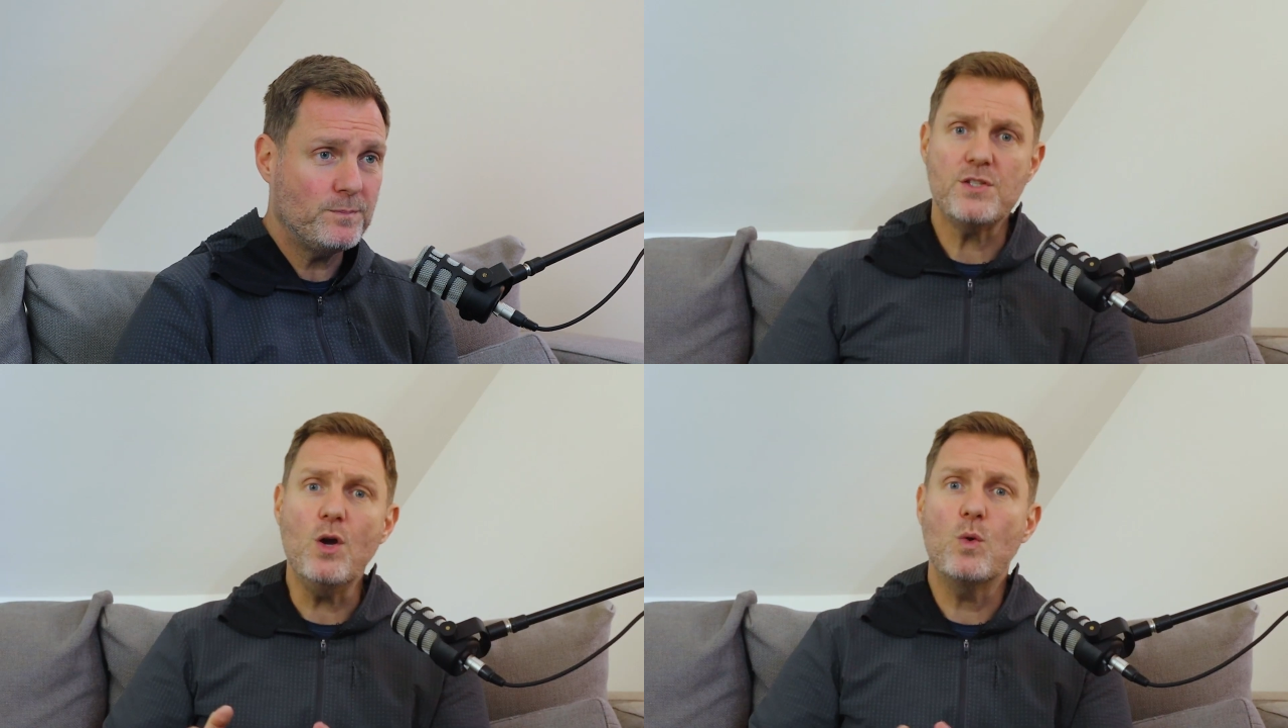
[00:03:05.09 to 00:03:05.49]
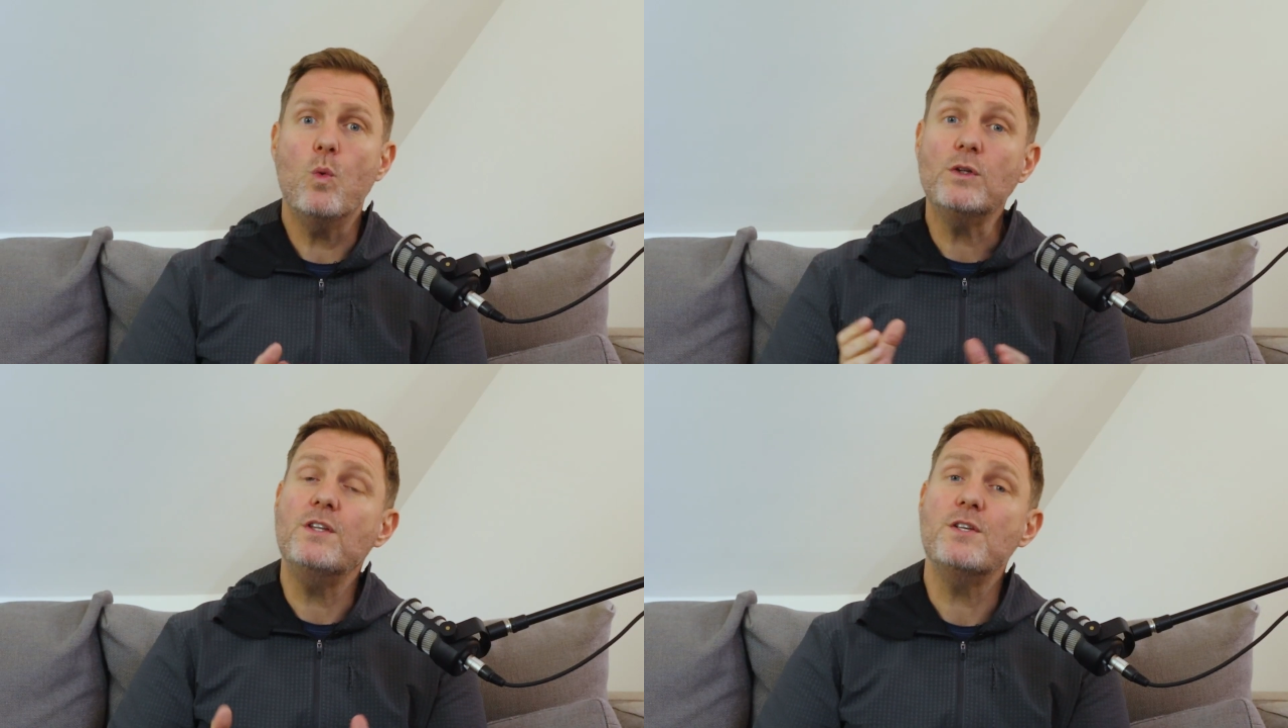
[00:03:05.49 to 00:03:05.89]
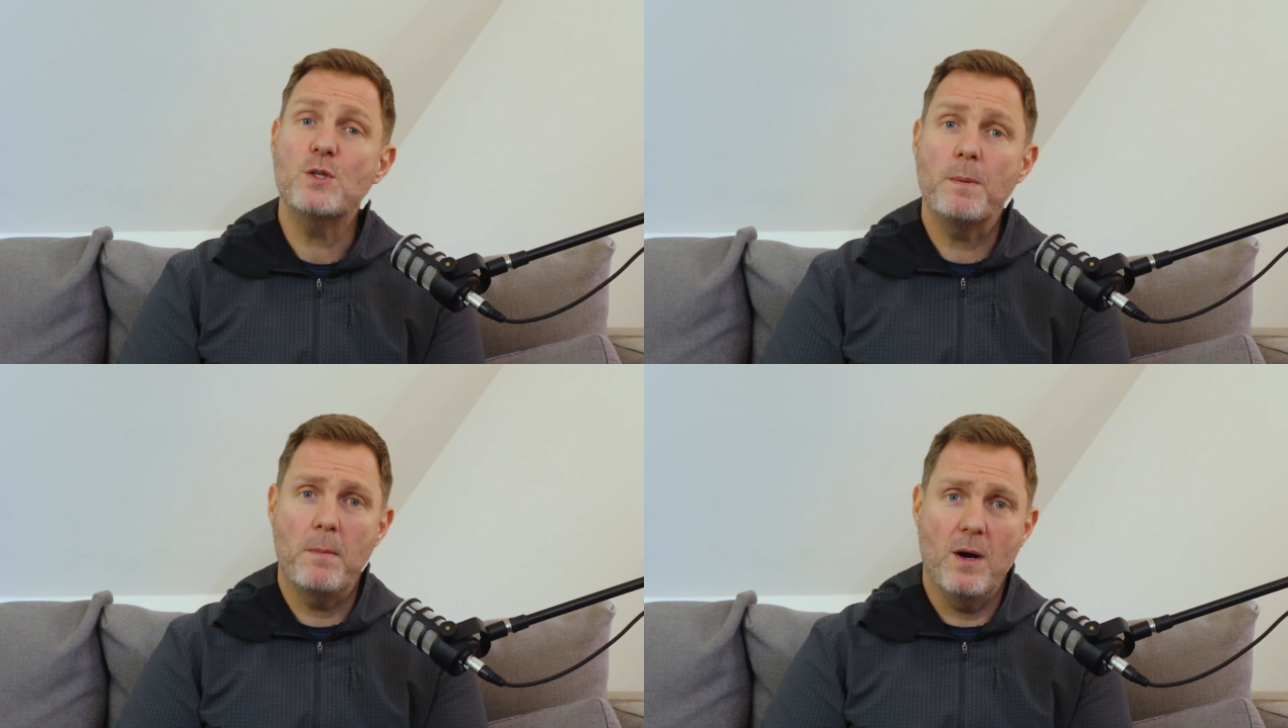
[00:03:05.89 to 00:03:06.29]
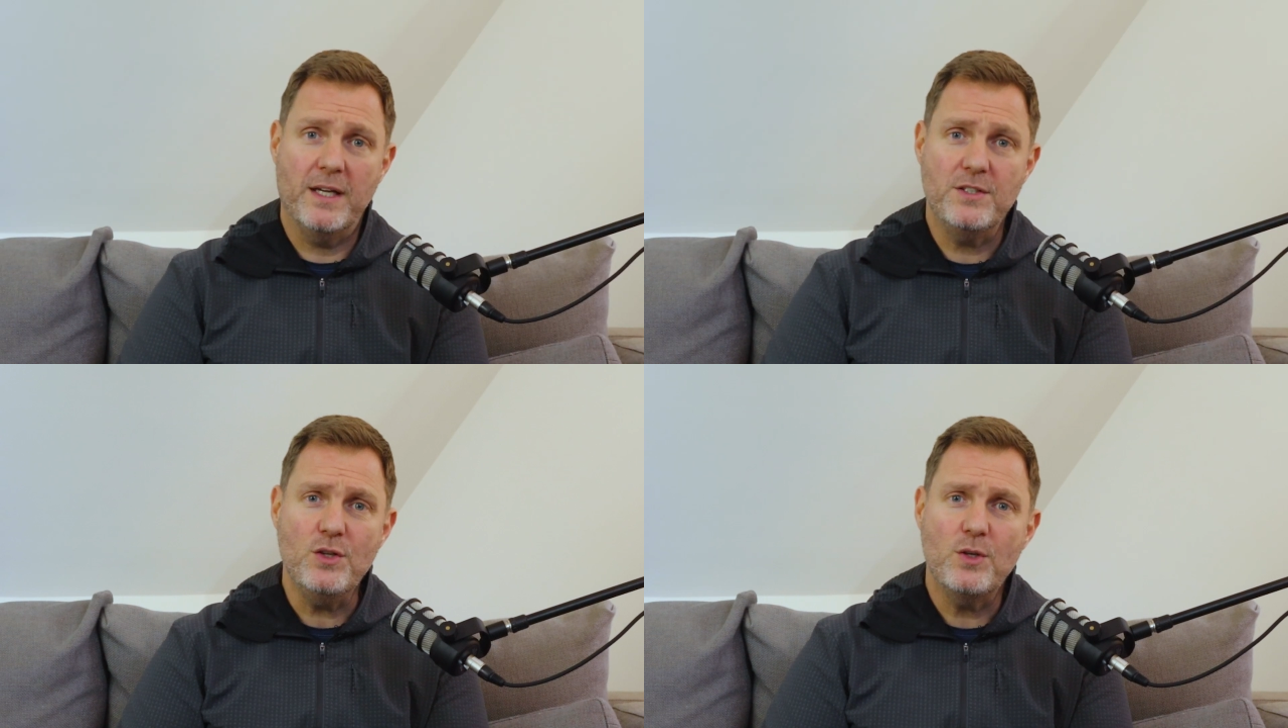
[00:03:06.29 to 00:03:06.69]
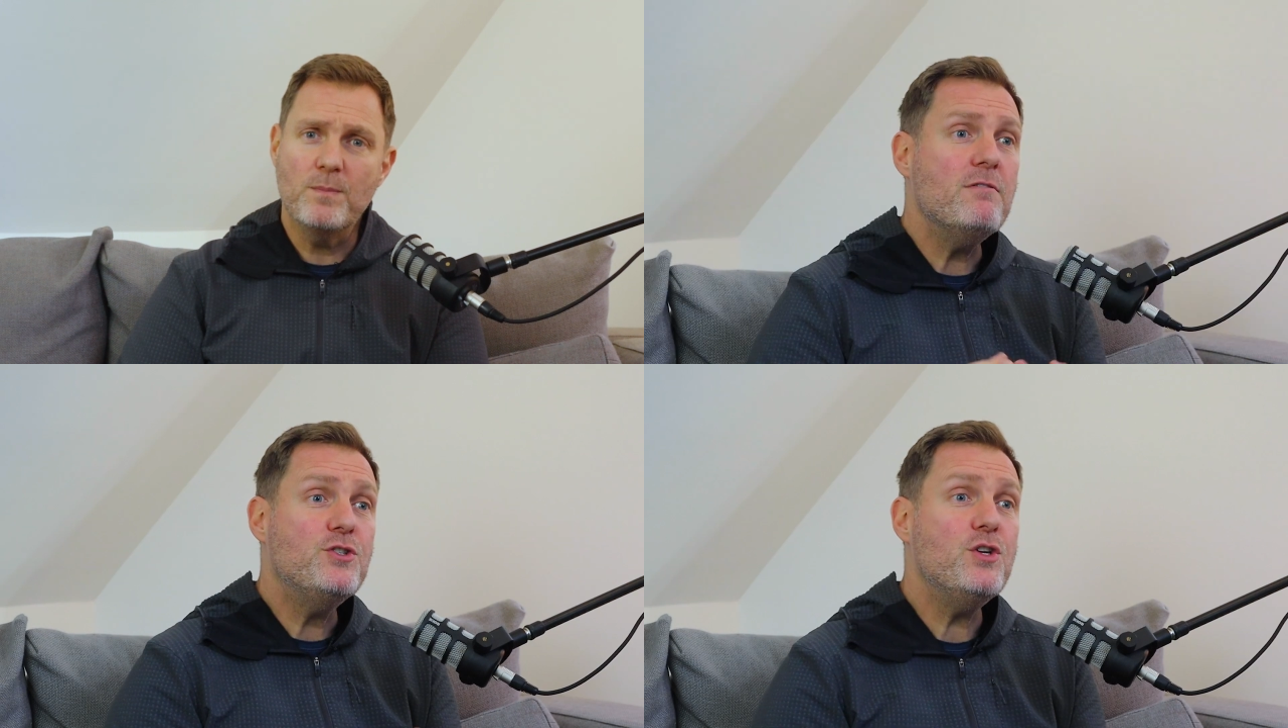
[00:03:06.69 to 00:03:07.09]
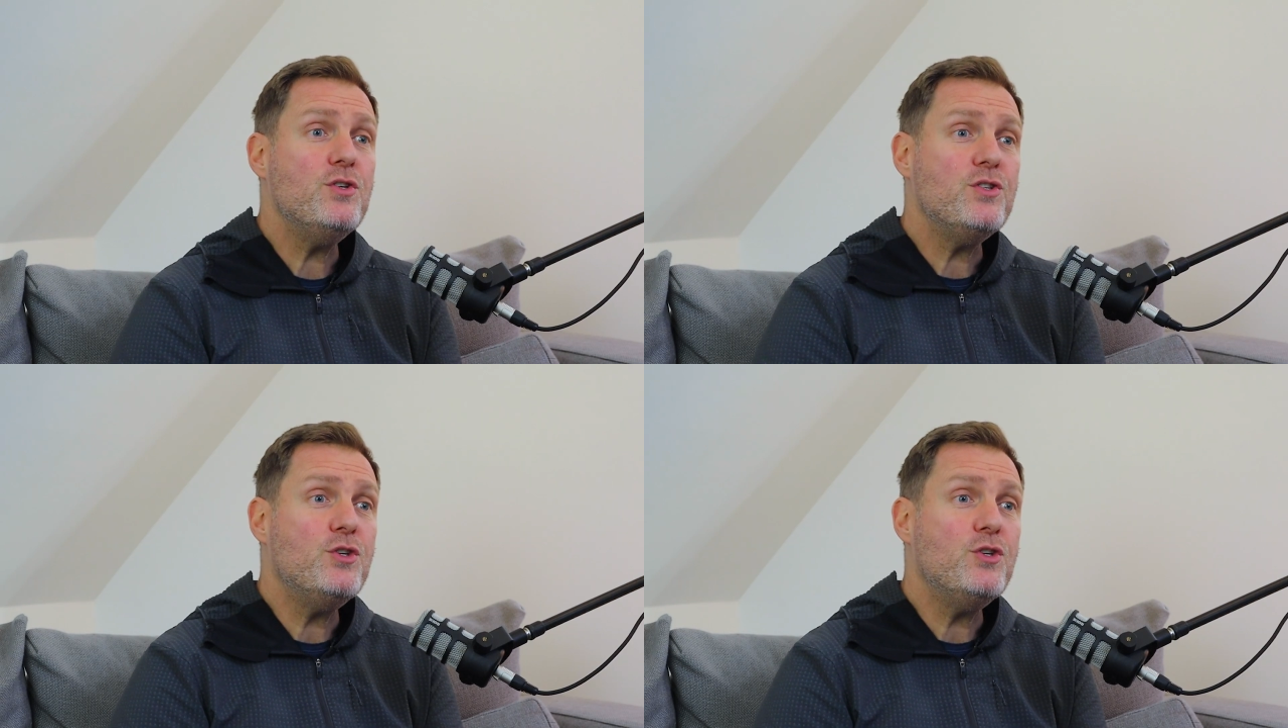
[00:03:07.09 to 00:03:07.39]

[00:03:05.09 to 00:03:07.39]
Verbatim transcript: So what did the supermarket do? They reduced